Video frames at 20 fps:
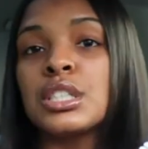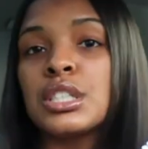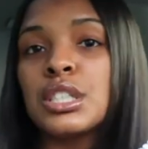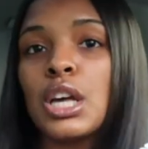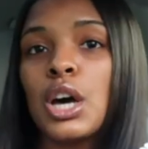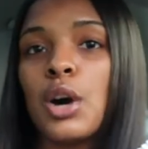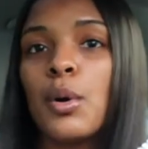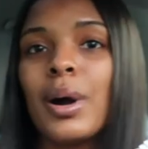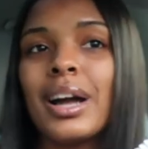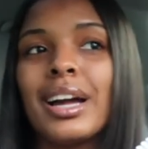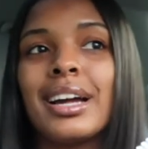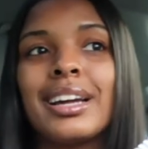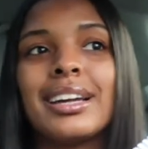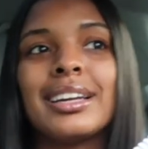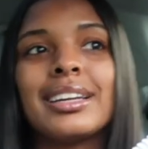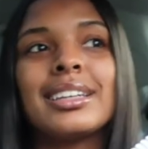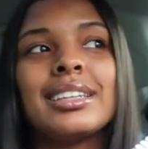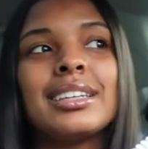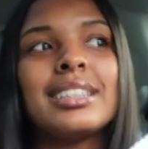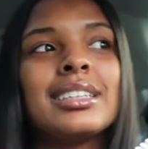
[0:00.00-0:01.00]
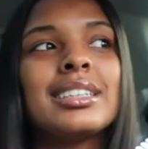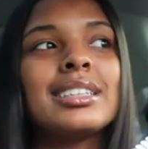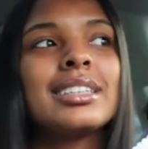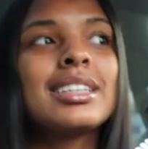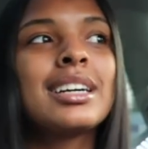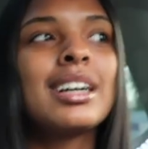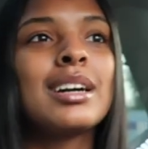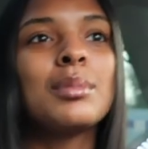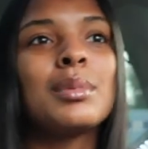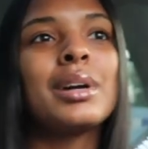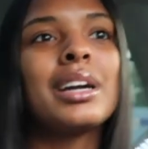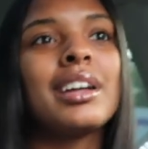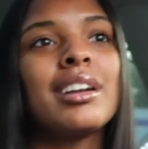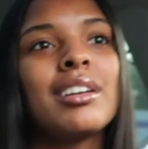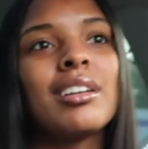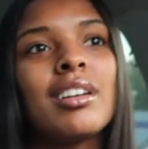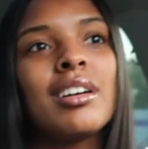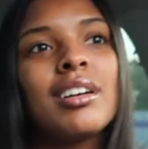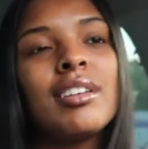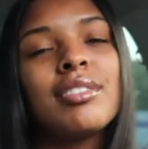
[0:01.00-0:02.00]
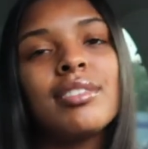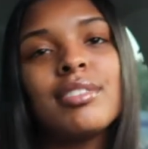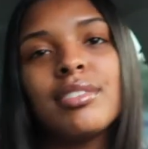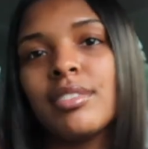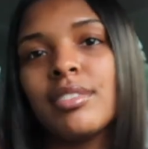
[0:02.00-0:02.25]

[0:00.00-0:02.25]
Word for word: so I cut my hair off,